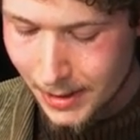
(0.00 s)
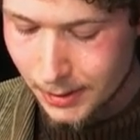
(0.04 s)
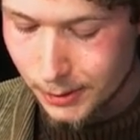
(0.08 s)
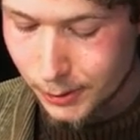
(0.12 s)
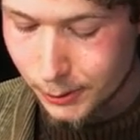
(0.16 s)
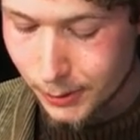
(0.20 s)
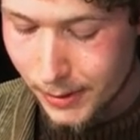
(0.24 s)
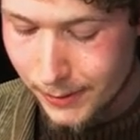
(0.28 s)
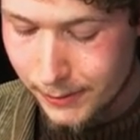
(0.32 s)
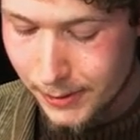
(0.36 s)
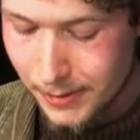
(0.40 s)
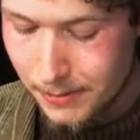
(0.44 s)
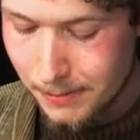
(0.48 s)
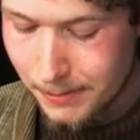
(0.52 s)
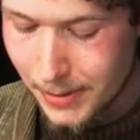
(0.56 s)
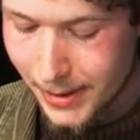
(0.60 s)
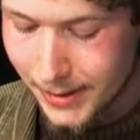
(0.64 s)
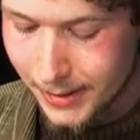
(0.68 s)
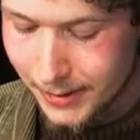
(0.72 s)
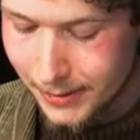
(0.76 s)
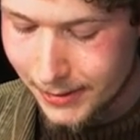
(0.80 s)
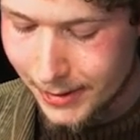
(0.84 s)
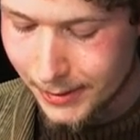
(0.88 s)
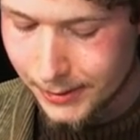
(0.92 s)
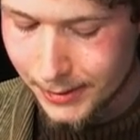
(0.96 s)
driven
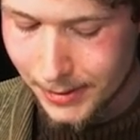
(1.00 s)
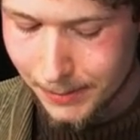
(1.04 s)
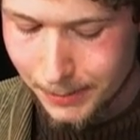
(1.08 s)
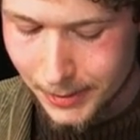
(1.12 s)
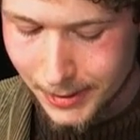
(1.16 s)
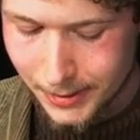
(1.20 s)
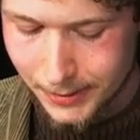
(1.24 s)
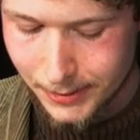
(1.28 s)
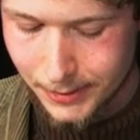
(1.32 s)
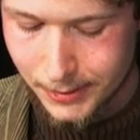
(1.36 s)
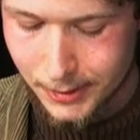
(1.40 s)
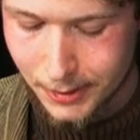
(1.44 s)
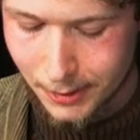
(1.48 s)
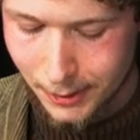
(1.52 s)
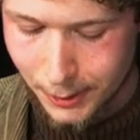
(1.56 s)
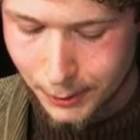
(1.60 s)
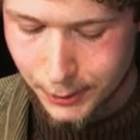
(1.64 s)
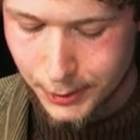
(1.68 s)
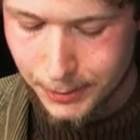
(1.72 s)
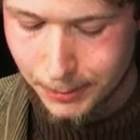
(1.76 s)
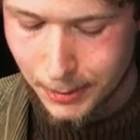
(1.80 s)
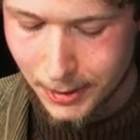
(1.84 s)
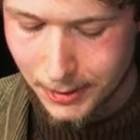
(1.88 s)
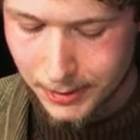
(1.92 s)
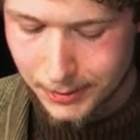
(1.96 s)
by the discipline's
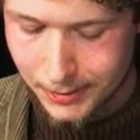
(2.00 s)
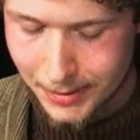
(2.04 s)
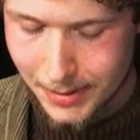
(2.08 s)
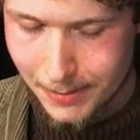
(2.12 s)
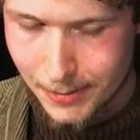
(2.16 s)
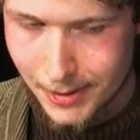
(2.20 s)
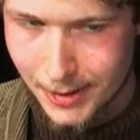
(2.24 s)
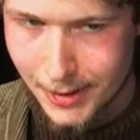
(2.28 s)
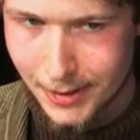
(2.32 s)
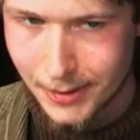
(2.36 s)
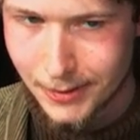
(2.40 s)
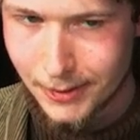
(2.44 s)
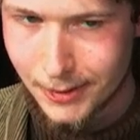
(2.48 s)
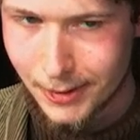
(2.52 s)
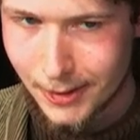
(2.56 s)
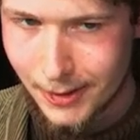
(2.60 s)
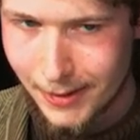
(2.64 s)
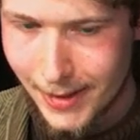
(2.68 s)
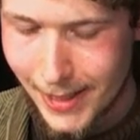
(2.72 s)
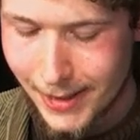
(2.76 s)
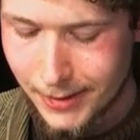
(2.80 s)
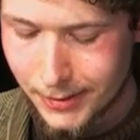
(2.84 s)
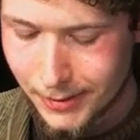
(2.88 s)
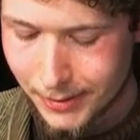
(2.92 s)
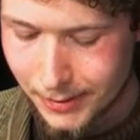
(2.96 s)
close proximity to the
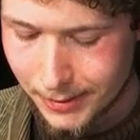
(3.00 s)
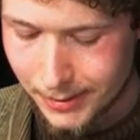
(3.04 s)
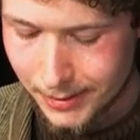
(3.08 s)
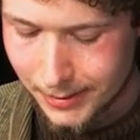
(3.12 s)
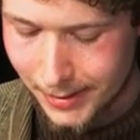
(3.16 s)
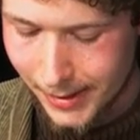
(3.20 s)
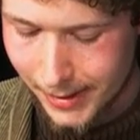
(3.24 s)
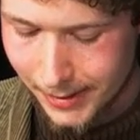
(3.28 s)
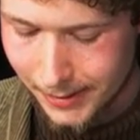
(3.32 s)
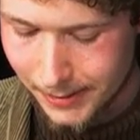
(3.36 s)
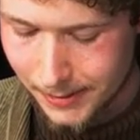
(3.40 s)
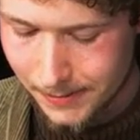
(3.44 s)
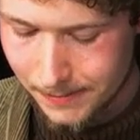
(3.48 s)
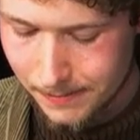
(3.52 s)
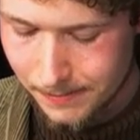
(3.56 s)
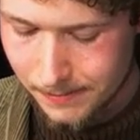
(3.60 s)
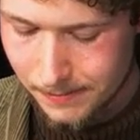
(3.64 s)
nation state.